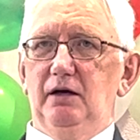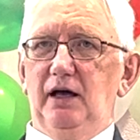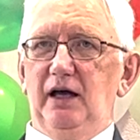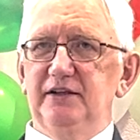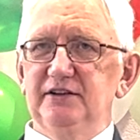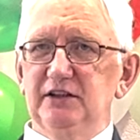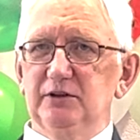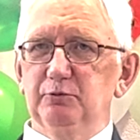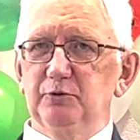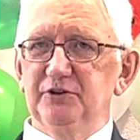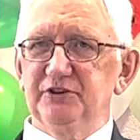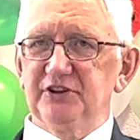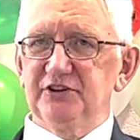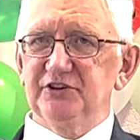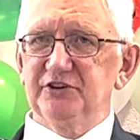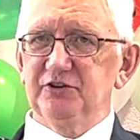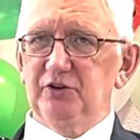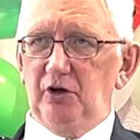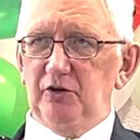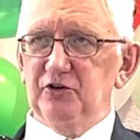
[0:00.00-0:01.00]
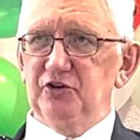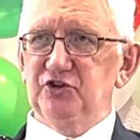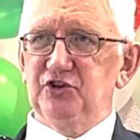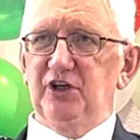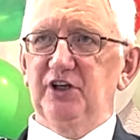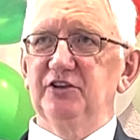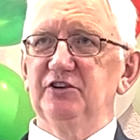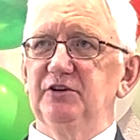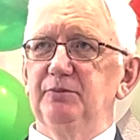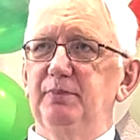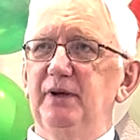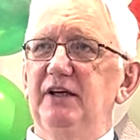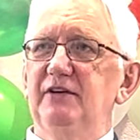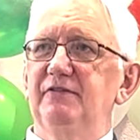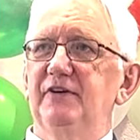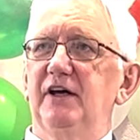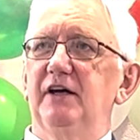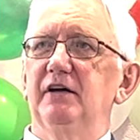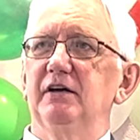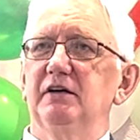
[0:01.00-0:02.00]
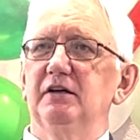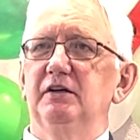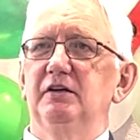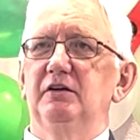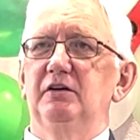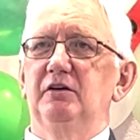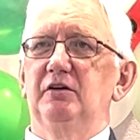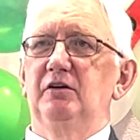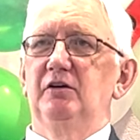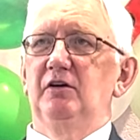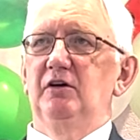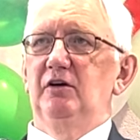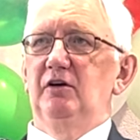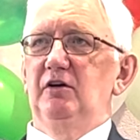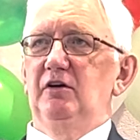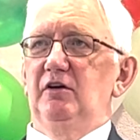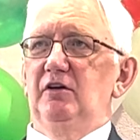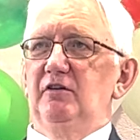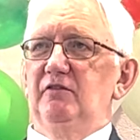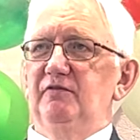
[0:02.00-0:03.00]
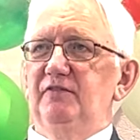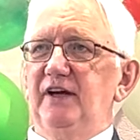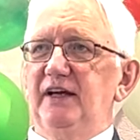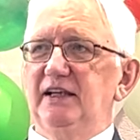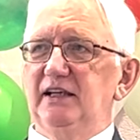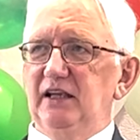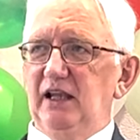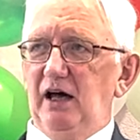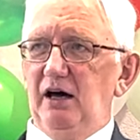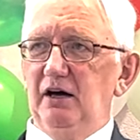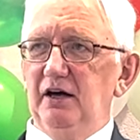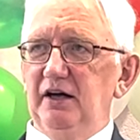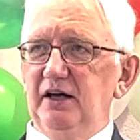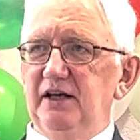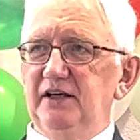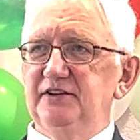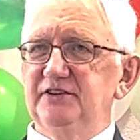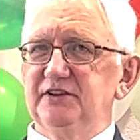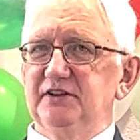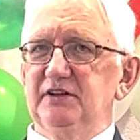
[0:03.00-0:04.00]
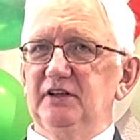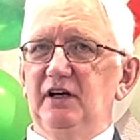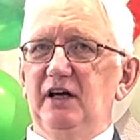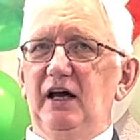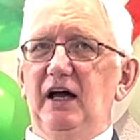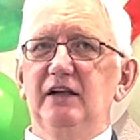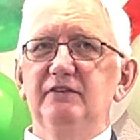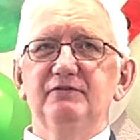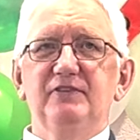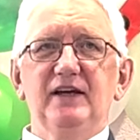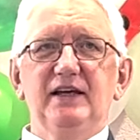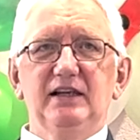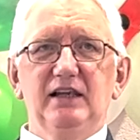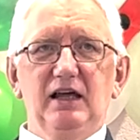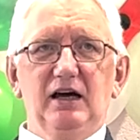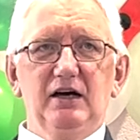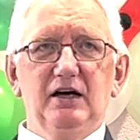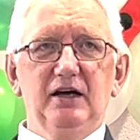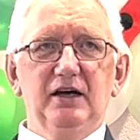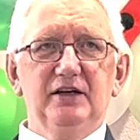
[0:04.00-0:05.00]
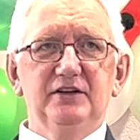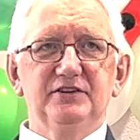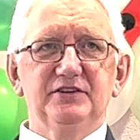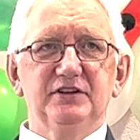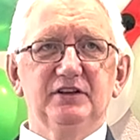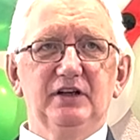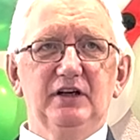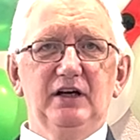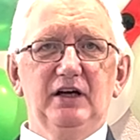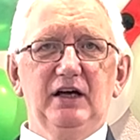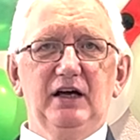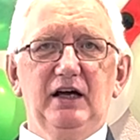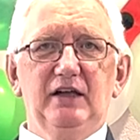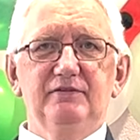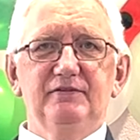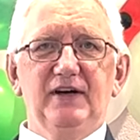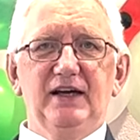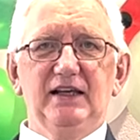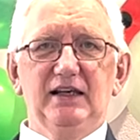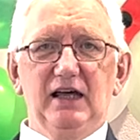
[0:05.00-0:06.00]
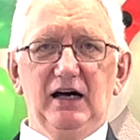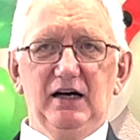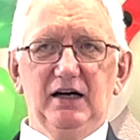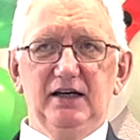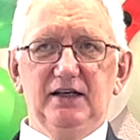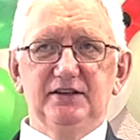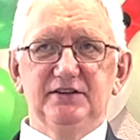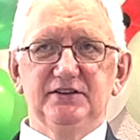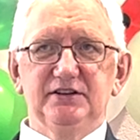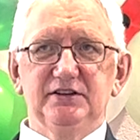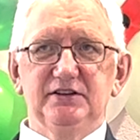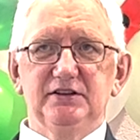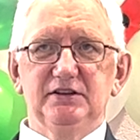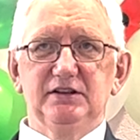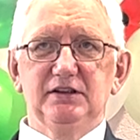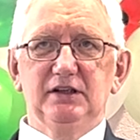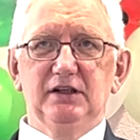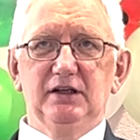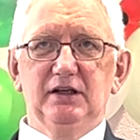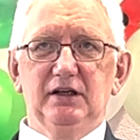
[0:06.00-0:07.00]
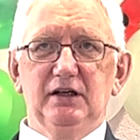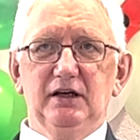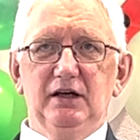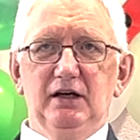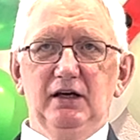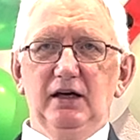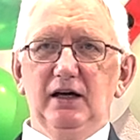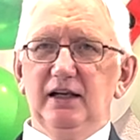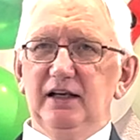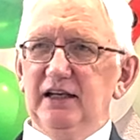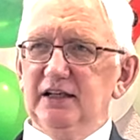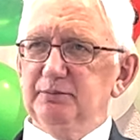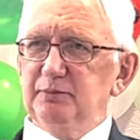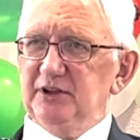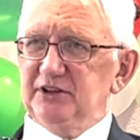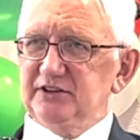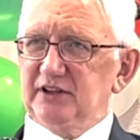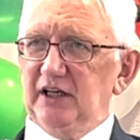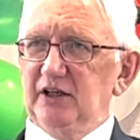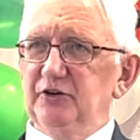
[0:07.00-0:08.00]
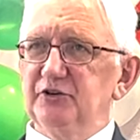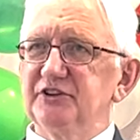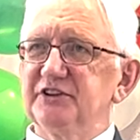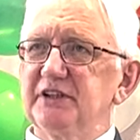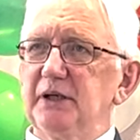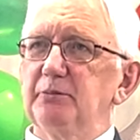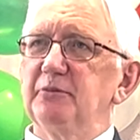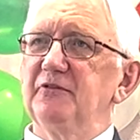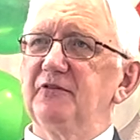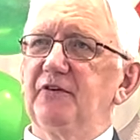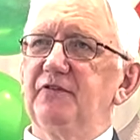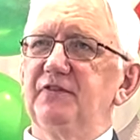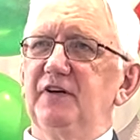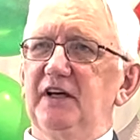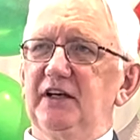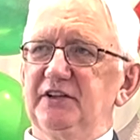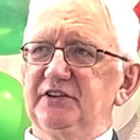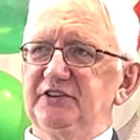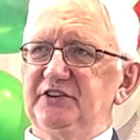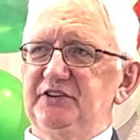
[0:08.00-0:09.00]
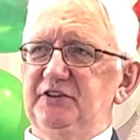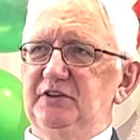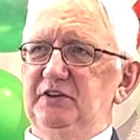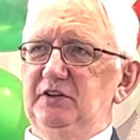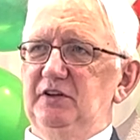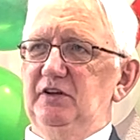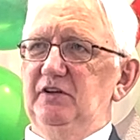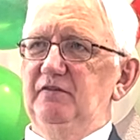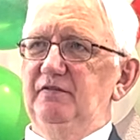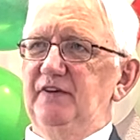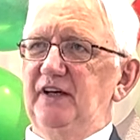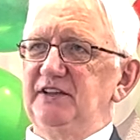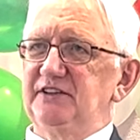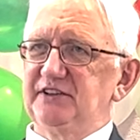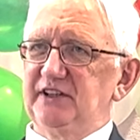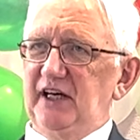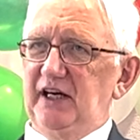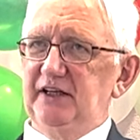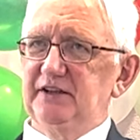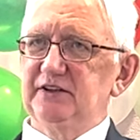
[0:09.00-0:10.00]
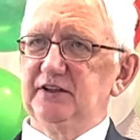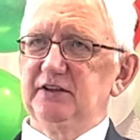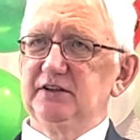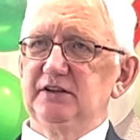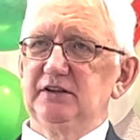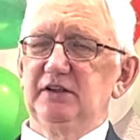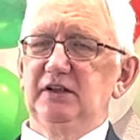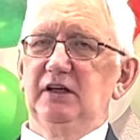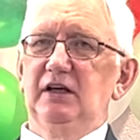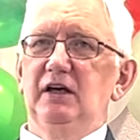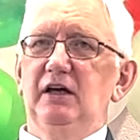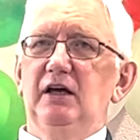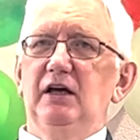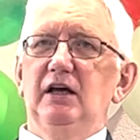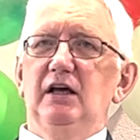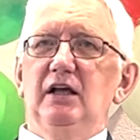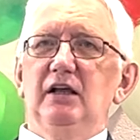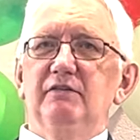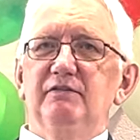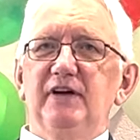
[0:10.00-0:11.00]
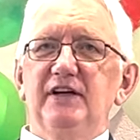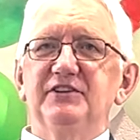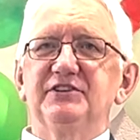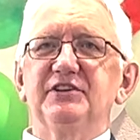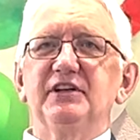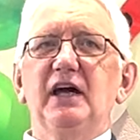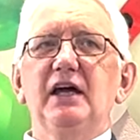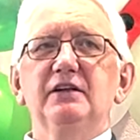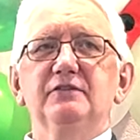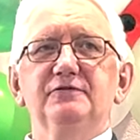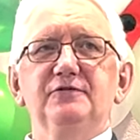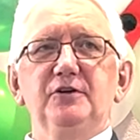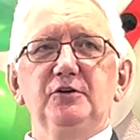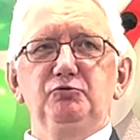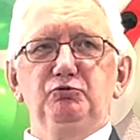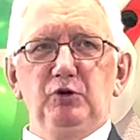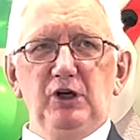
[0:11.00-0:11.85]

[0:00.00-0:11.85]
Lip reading: And it was astonishing to be there. They lied and they lied and they lied. Let me tell you some of the things they said. They said the